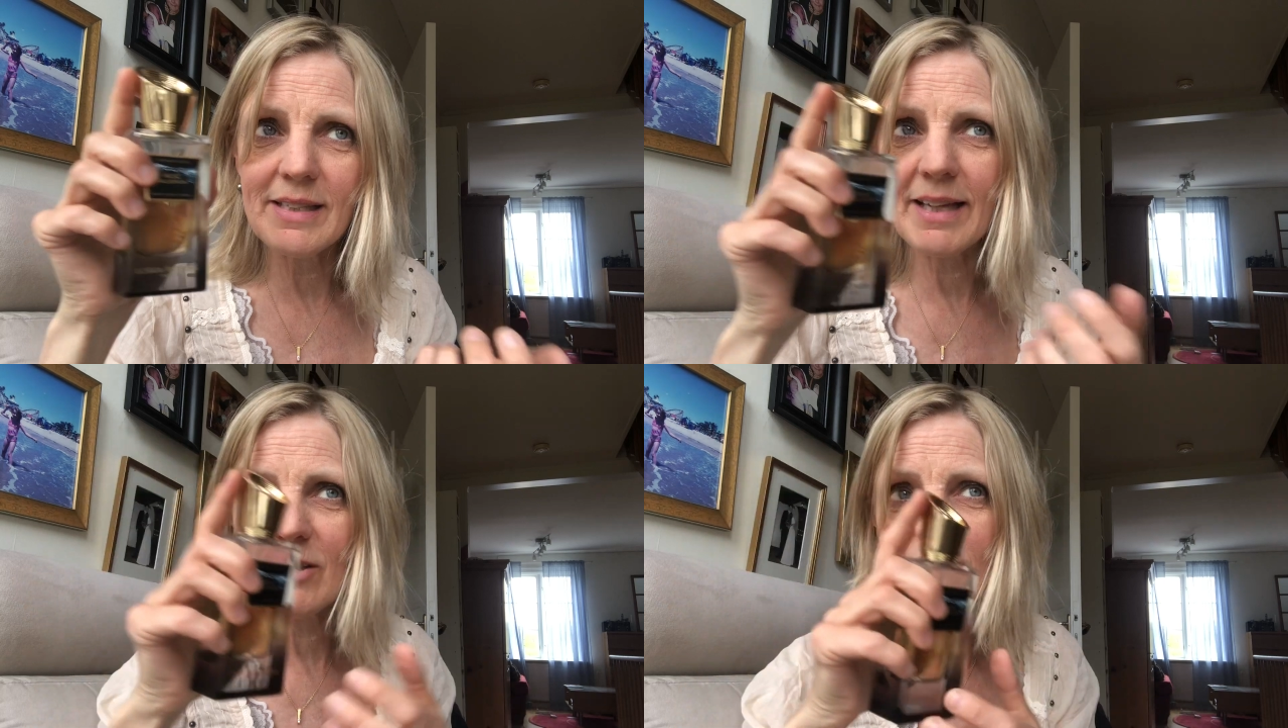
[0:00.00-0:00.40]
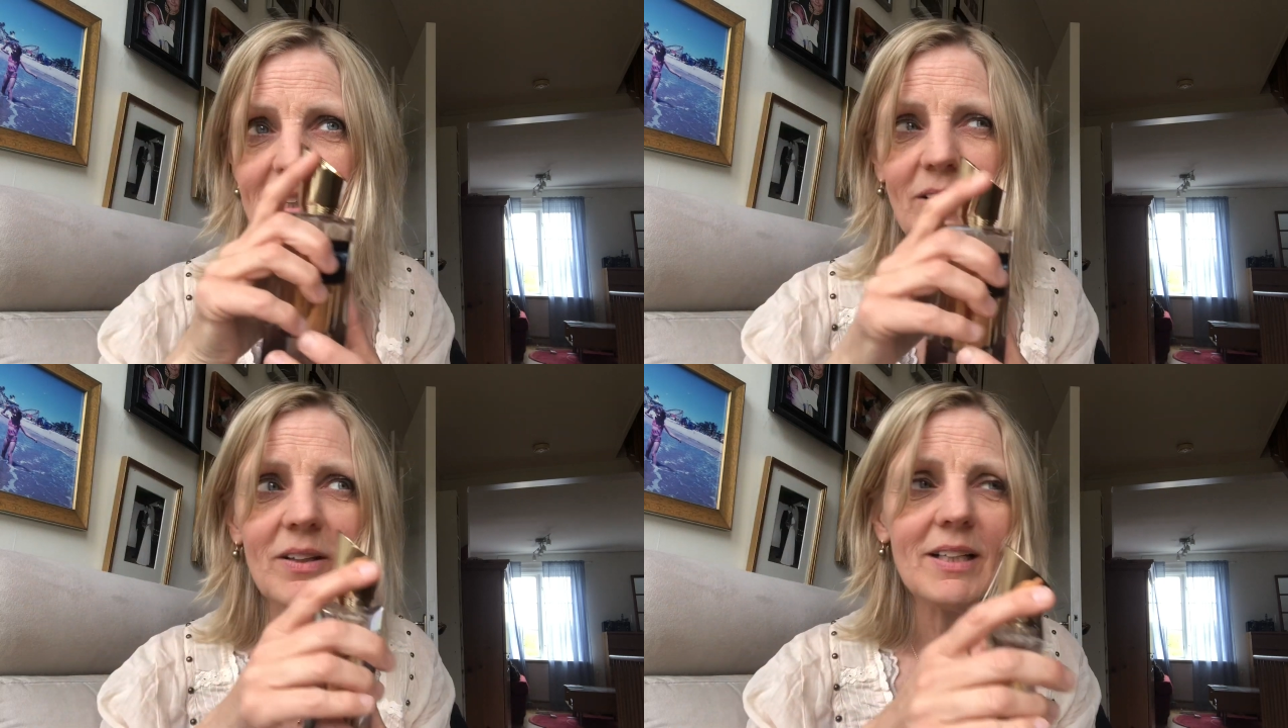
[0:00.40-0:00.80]
they could
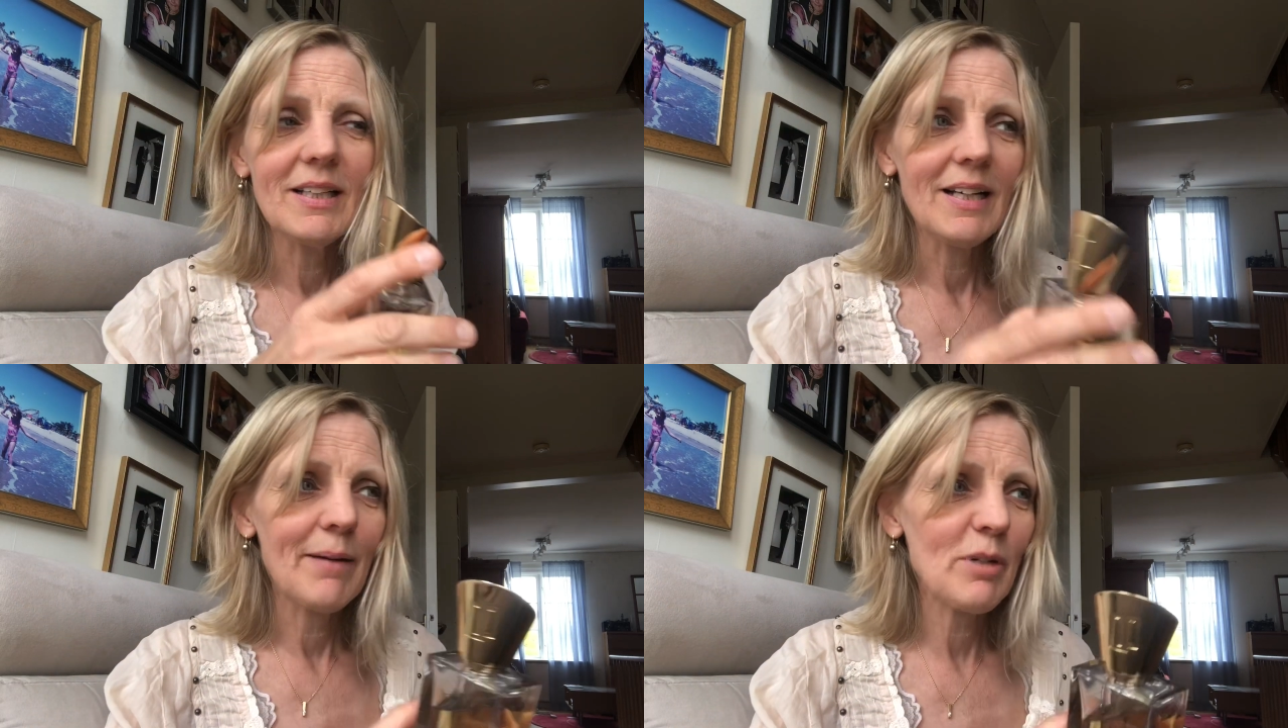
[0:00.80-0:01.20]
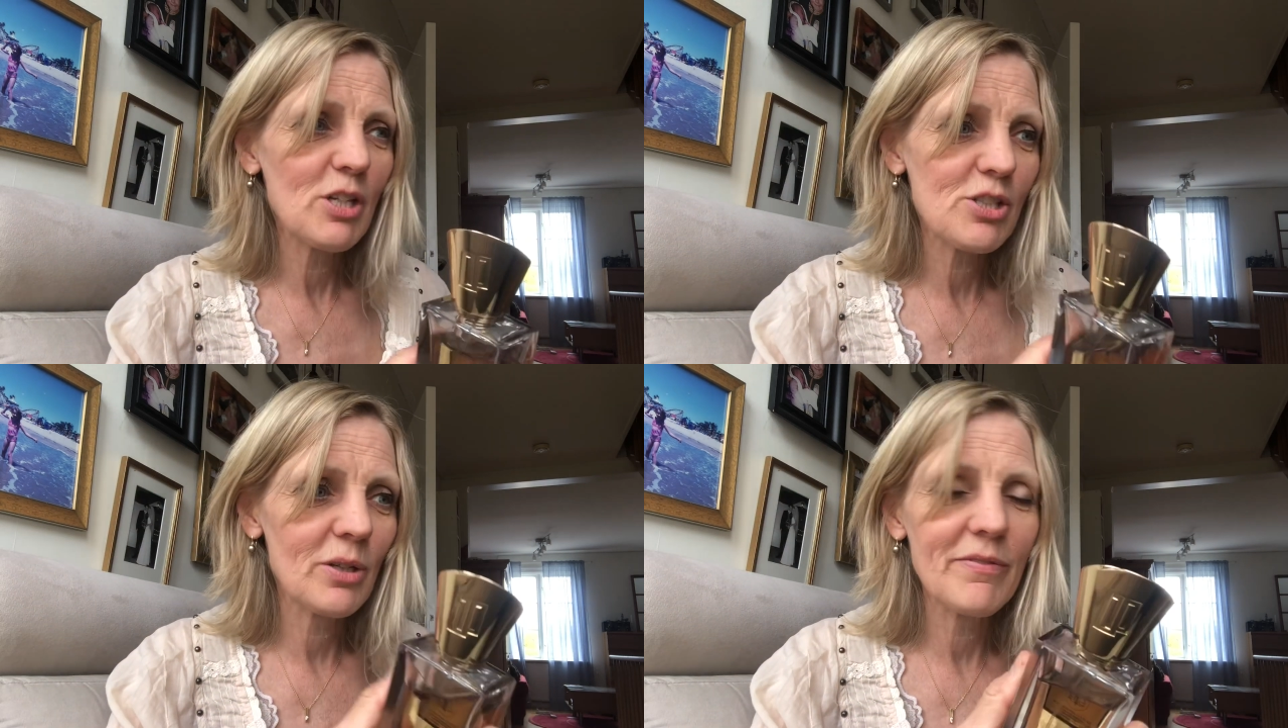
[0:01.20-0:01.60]
tell. I'm
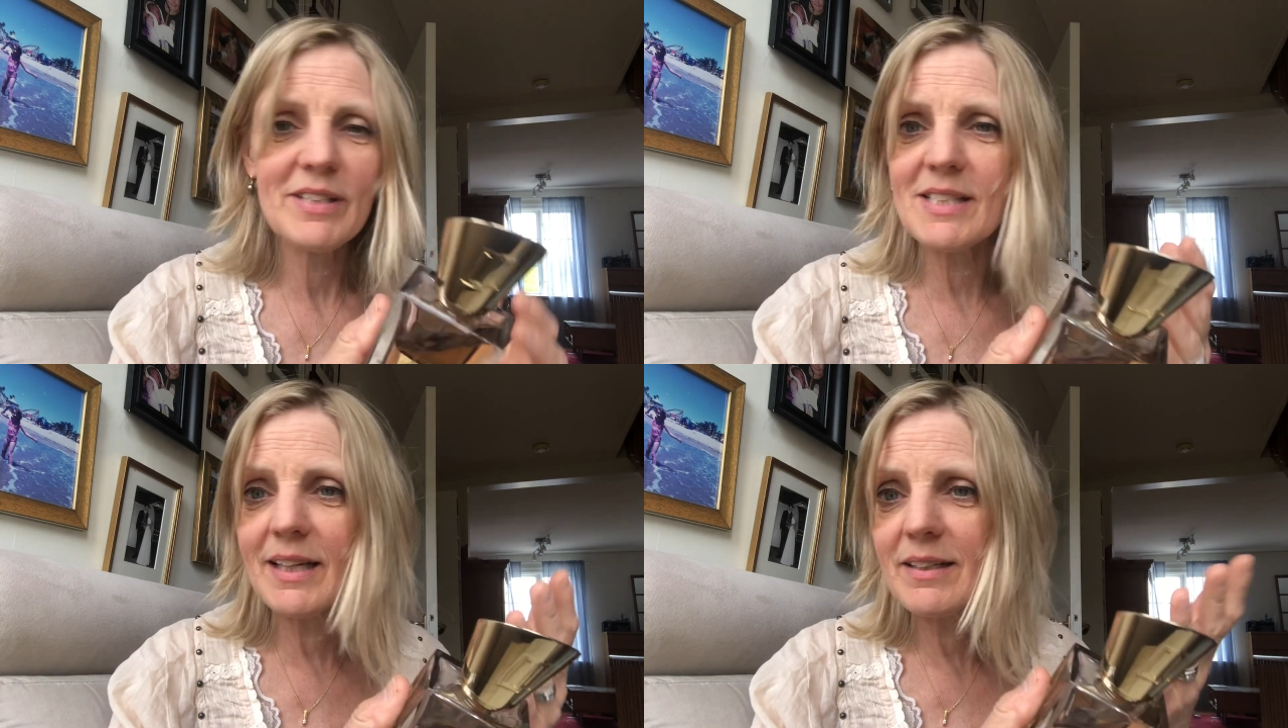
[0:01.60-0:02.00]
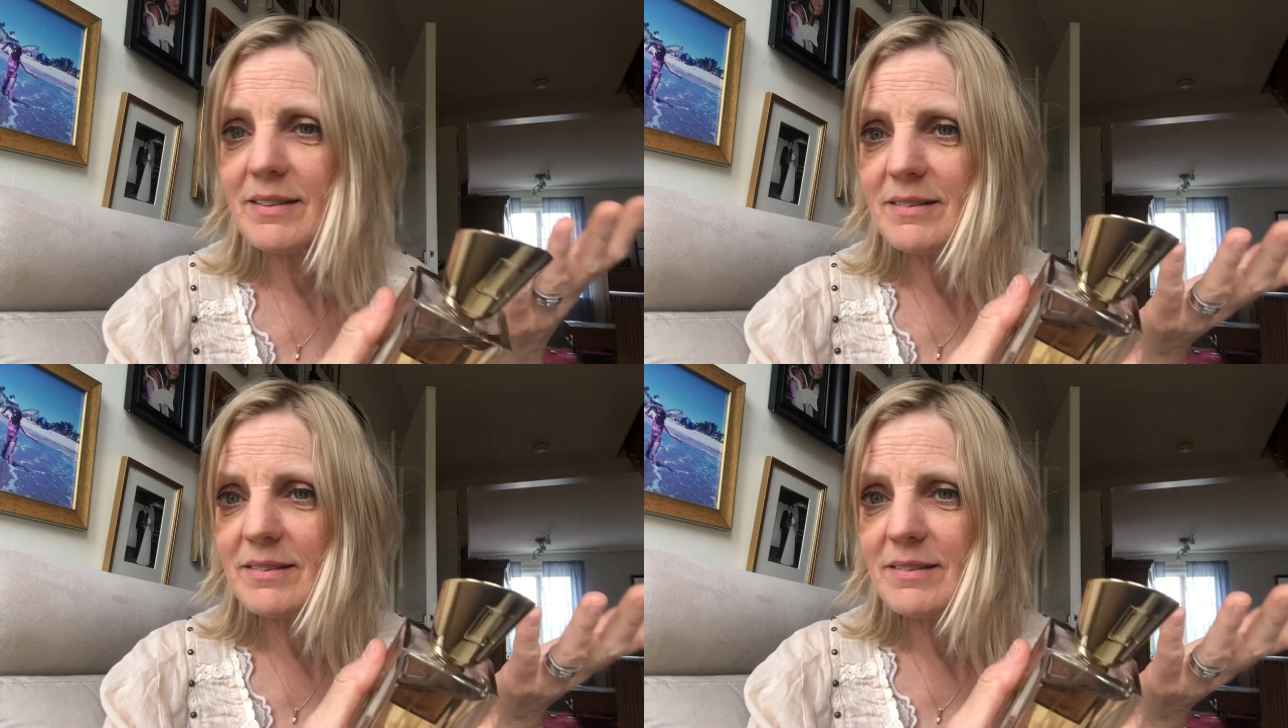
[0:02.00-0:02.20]
not sure if it's like